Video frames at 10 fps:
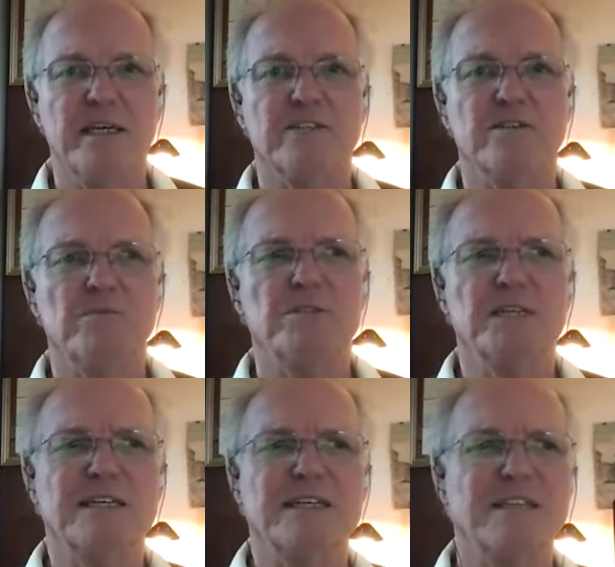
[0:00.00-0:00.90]
it's almost
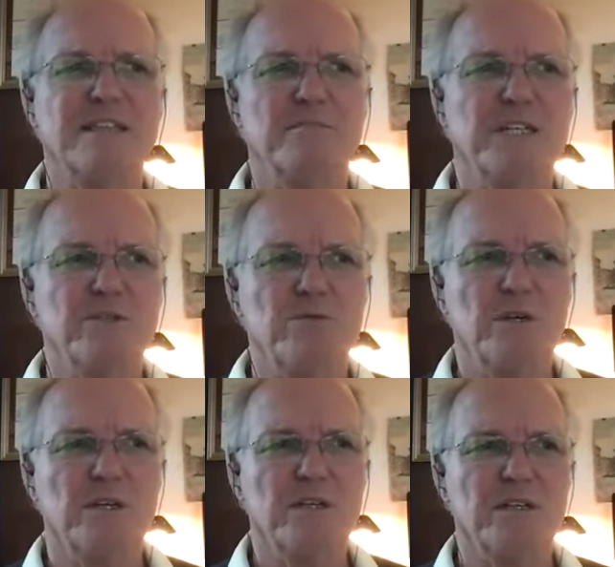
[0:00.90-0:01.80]
like that thing that makes you
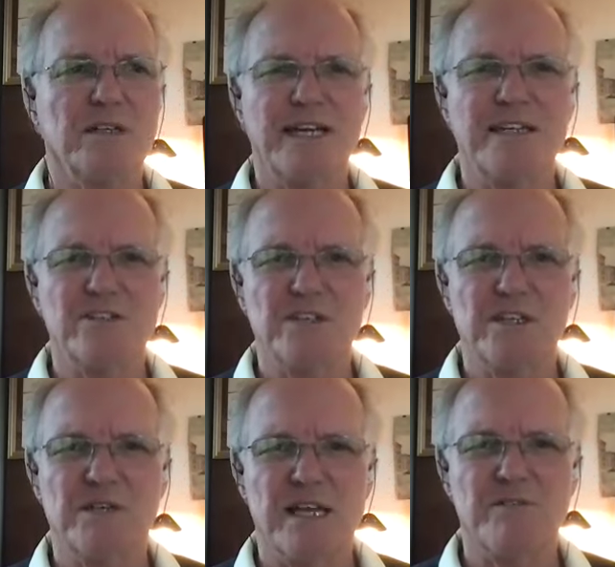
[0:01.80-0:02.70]
want to light a
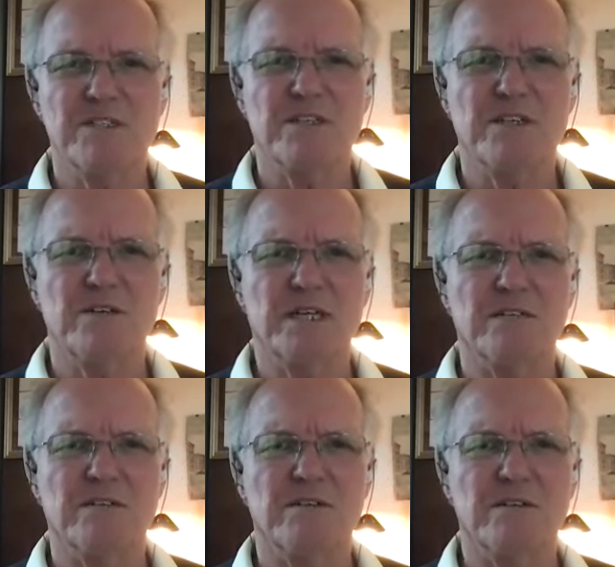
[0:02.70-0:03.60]
cigarette, have a
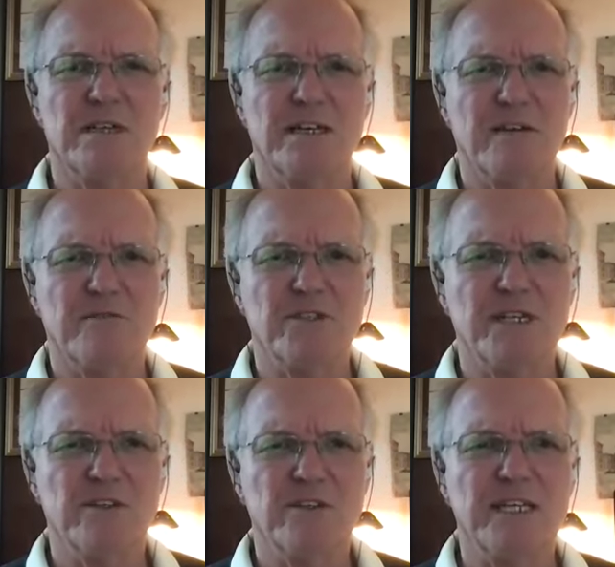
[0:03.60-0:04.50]
cigarette, or have a
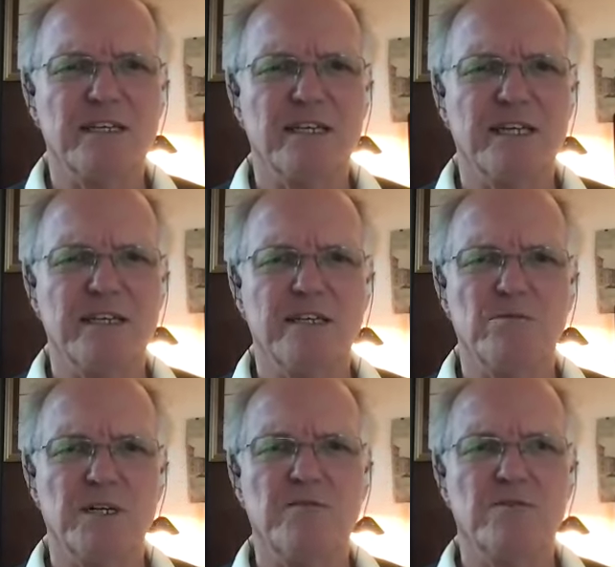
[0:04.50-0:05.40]
drink, or eat a candy,
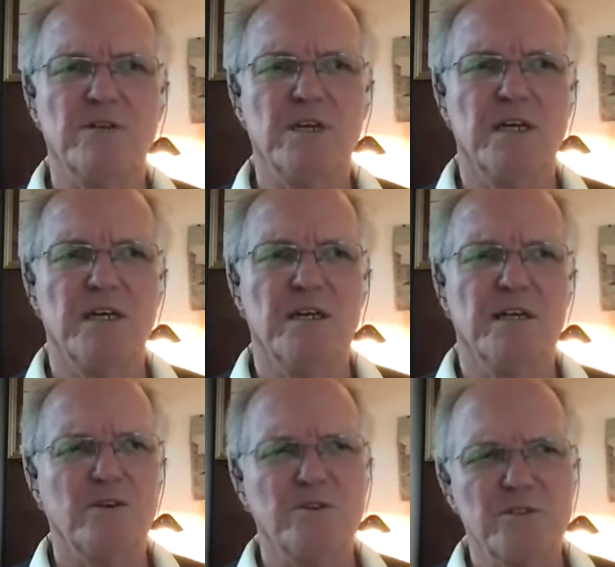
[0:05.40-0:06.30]
whatever.
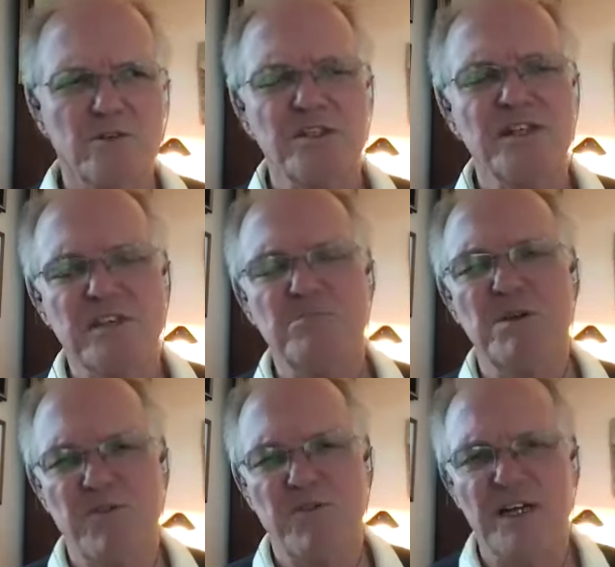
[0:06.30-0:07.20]
Those things can
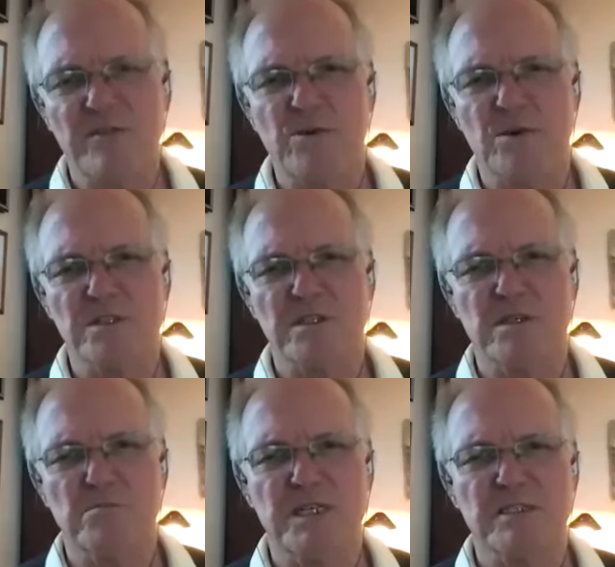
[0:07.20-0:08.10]
be fine, of course, in their
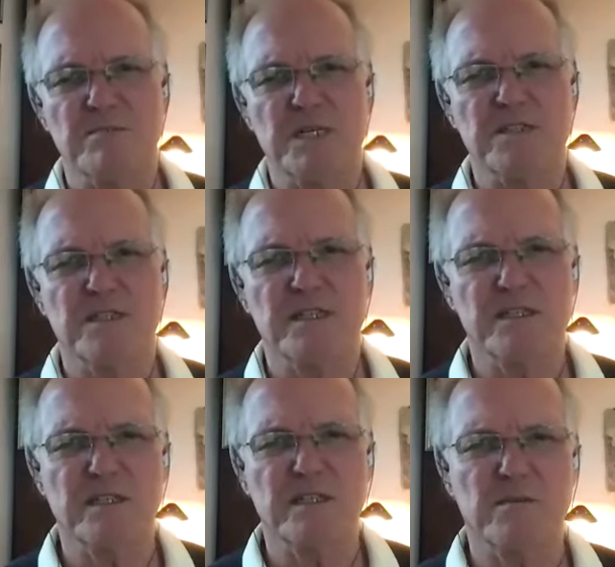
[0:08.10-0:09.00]
place. I'm not
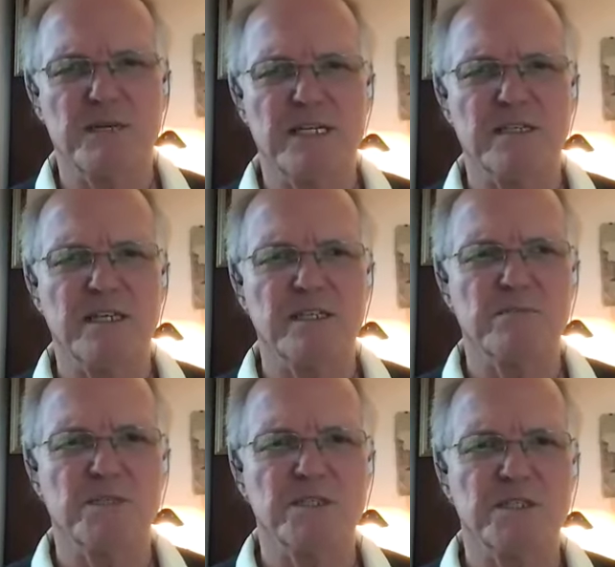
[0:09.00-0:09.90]
suggesting they're bad things.
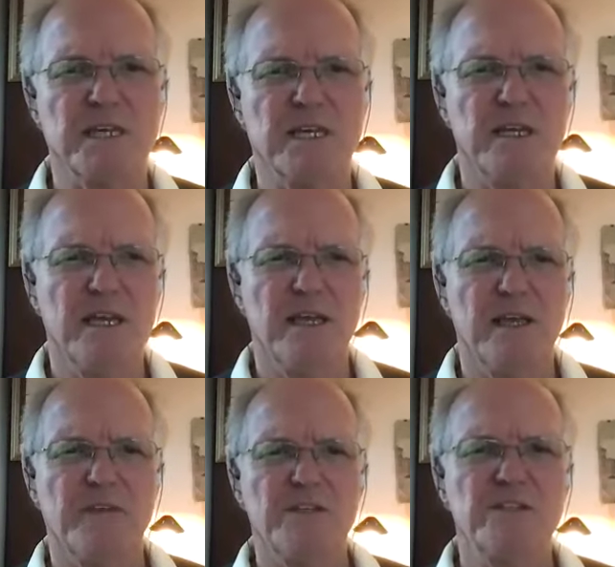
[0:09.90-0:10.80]
I'm just saying
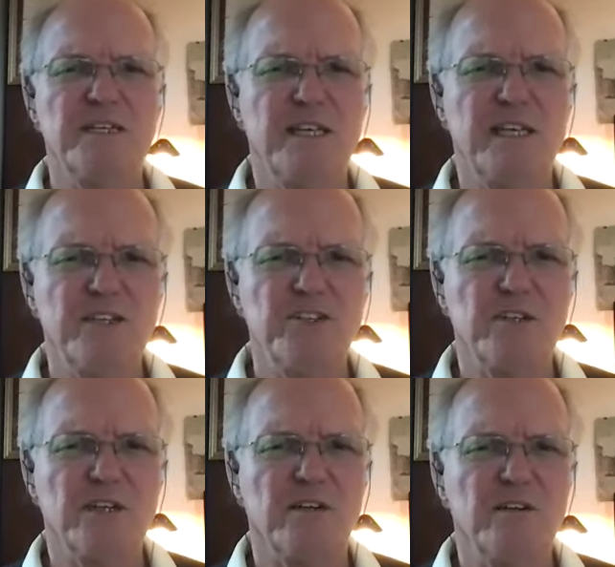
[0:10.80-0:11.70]
there's an
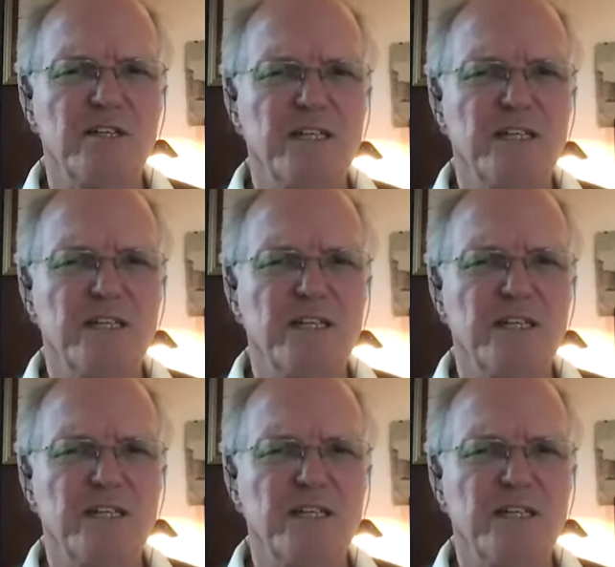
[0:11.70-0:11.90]
itch, a little